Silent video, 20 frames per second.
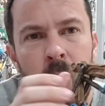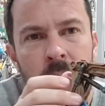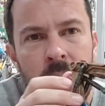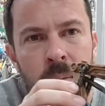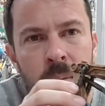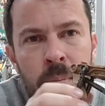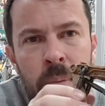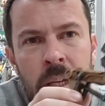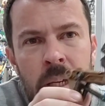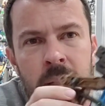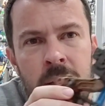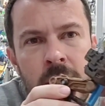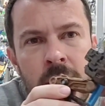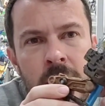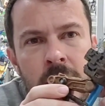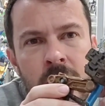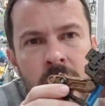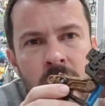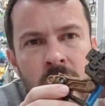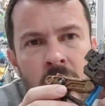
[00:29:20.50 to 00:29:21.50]
bits and
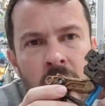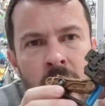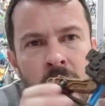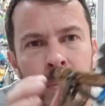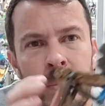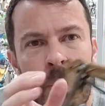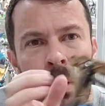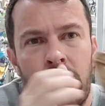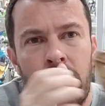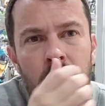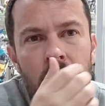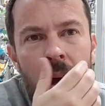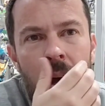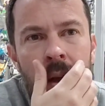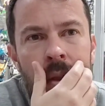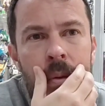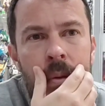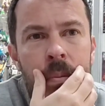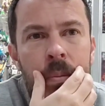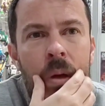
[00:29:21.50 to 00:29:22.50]
pieces, Dinobot,
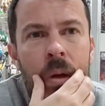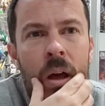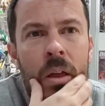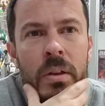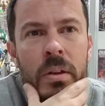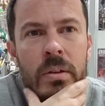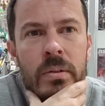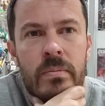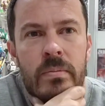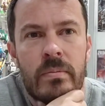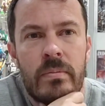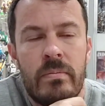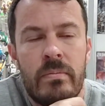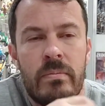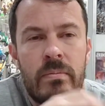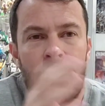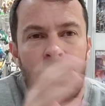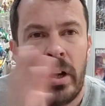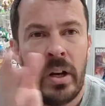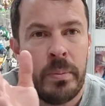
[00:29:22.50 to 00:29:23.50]
other
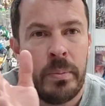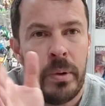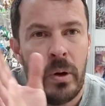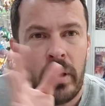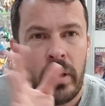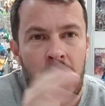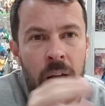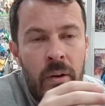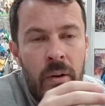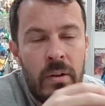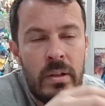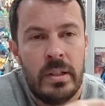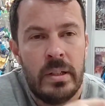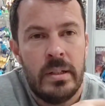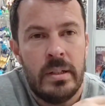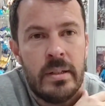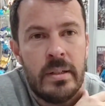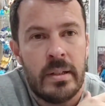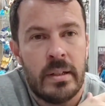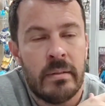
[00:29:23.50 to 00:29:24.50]
Dinobot
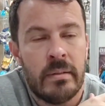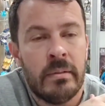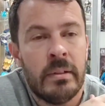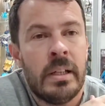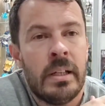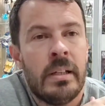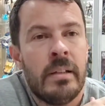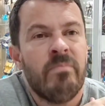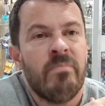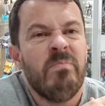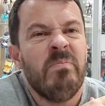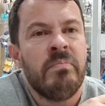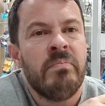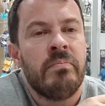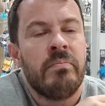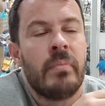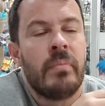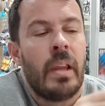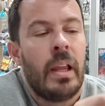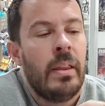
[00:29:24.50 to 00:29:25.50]
characters and
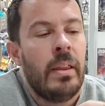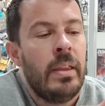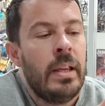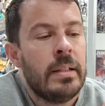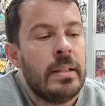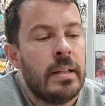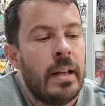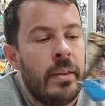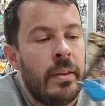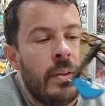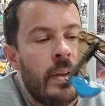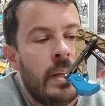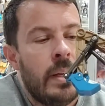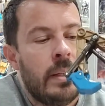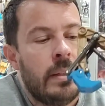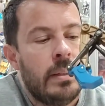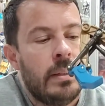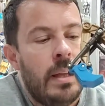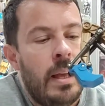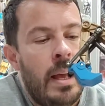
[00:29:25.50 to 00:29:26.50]
things like
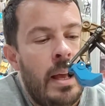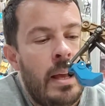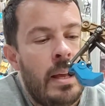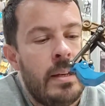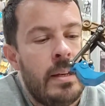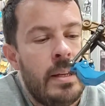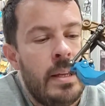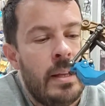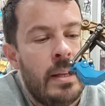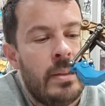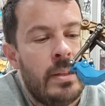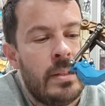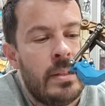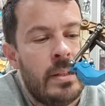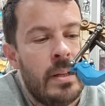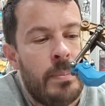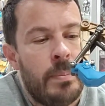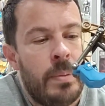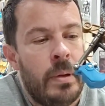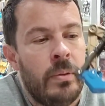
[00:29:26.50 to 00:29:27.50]
that, and he had
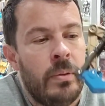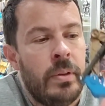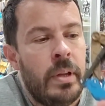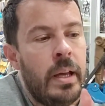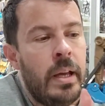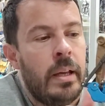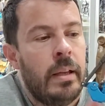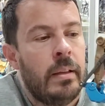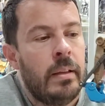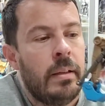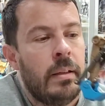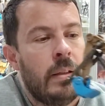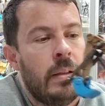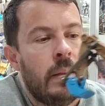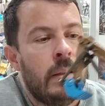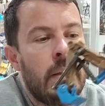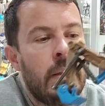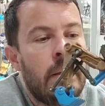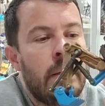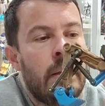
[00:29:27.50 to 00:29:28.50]
this up on there,
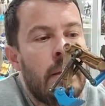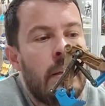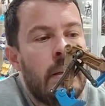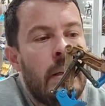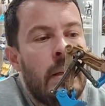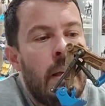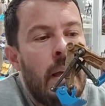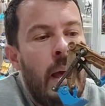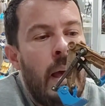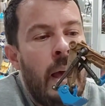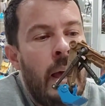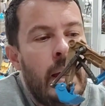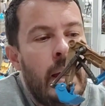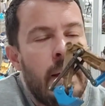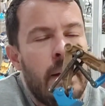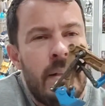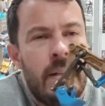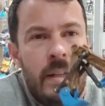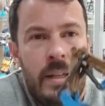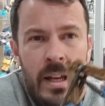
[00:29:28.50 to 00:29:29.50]

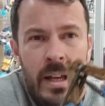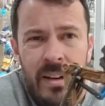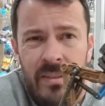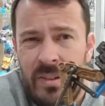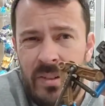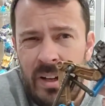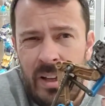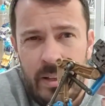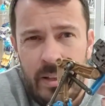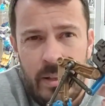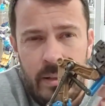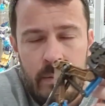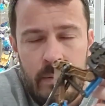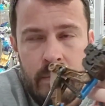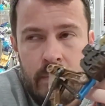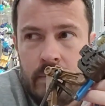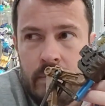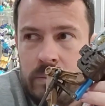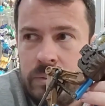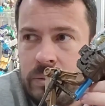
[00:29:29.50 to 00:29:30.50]
and he had it for like,